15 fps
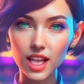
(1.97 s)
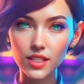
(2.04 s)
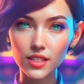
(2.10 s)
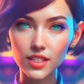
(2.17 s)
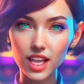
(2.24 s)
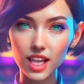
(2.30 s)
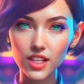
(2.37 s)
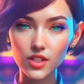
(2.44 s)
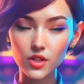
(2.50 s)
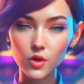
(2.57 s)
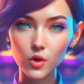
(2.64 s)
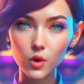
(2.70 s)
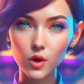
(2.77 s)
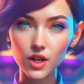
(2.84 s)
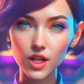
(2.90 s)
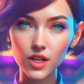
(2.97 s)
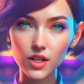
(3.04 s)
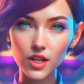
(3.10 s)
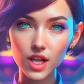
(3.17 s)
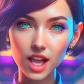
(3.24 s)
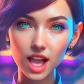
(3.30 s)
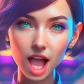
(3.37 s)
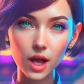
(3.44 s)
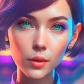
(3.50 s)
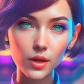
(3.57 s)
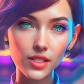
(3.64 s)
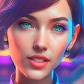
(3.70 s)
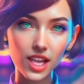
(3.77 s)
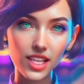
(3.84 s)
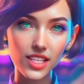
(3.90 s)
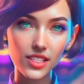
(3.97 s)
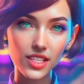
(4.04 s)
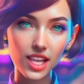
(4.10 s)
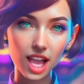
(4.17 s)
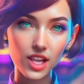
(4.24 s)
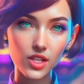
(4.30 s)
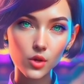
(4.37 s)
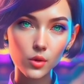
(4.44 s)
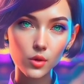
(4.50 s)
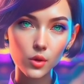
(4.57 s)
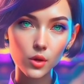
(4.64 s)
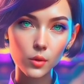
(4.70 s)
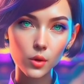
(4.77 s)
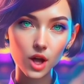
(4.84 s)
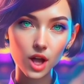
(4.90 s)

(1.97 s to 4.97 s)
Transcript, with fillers: In today's tutorial, I'm excited to guide you through the